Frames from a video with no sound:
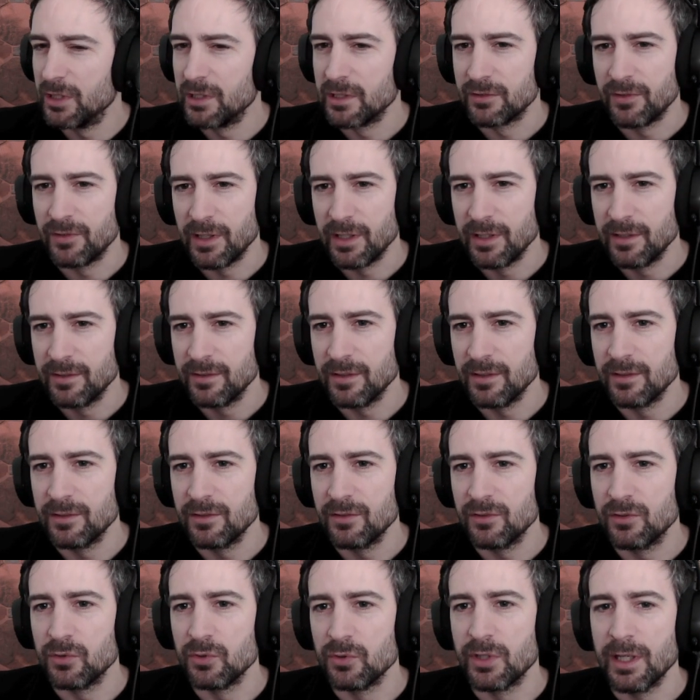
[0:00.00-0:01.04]
advice is
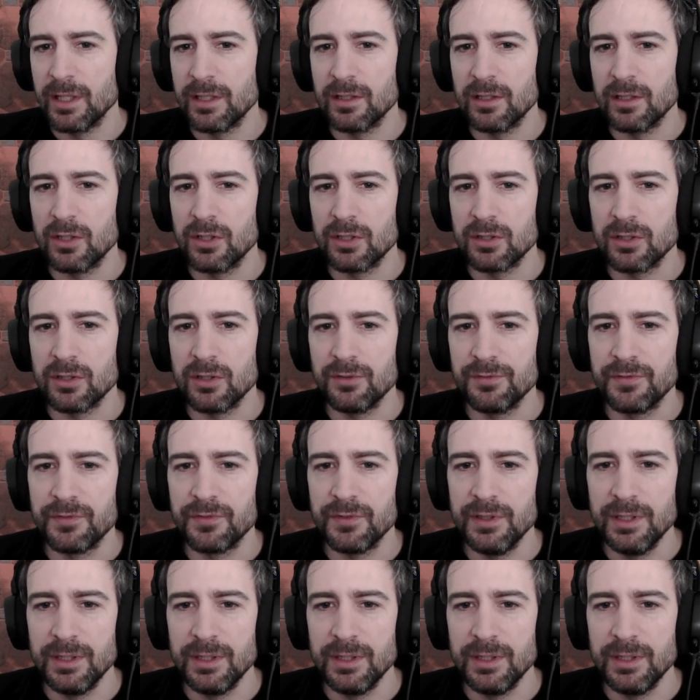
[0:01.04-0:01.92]
to get a lot of